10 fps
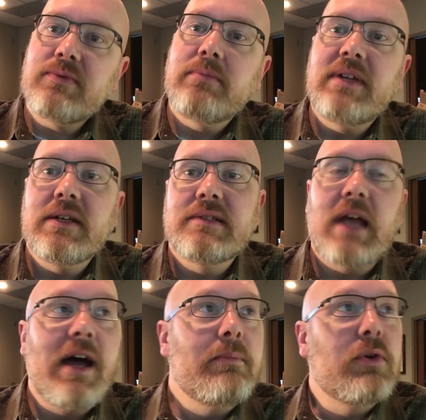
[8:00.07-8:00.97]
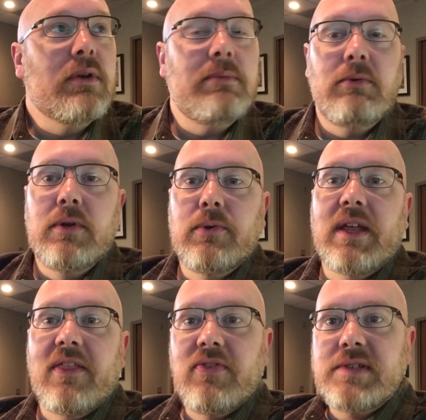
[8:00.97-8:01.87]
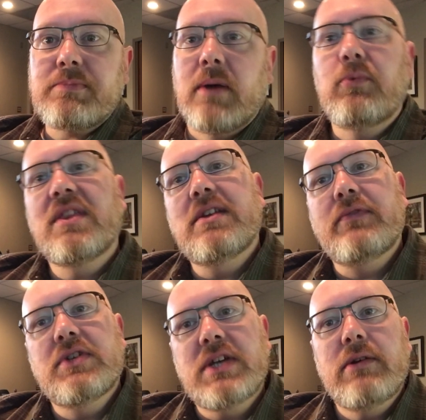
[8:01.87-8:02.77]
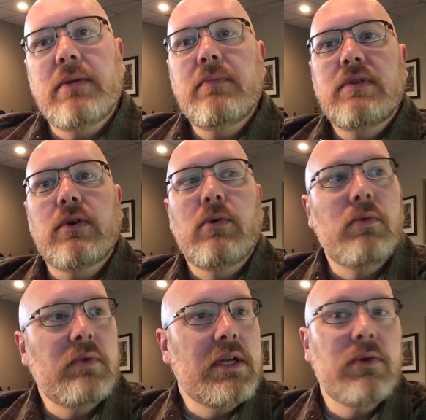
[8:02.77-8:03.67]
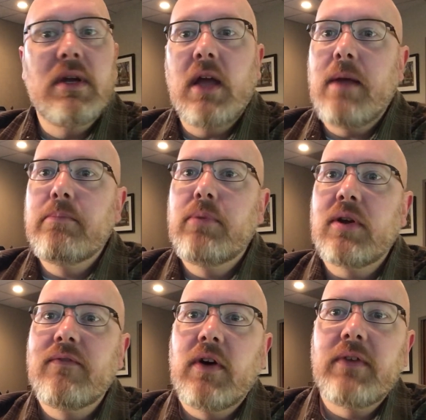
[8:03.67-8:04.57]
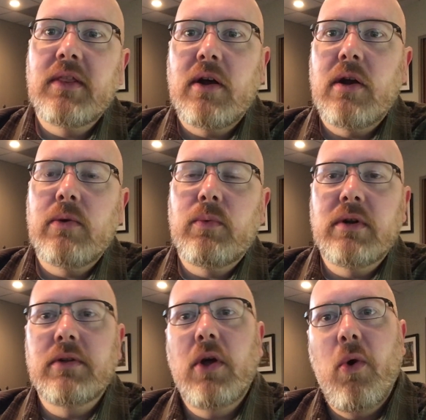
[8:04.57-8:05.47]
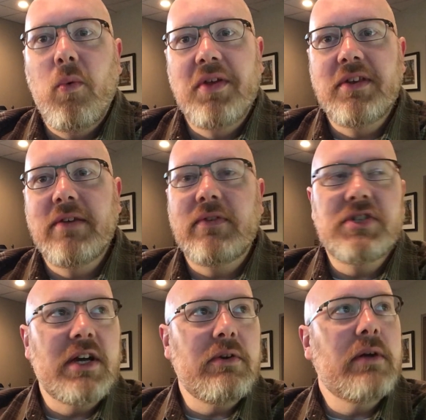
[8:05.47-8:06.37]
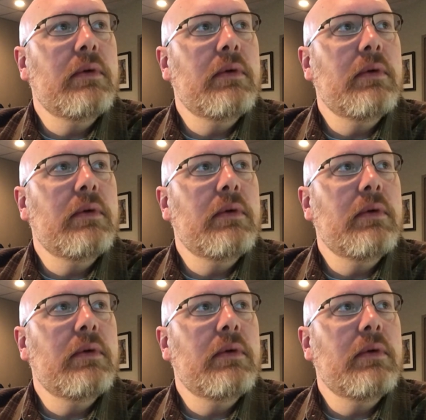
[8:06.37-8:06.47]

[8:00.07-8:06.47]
one, because I'm going to be redoing this prompt with a different genre. So redoing a book involving the art world with a different genre.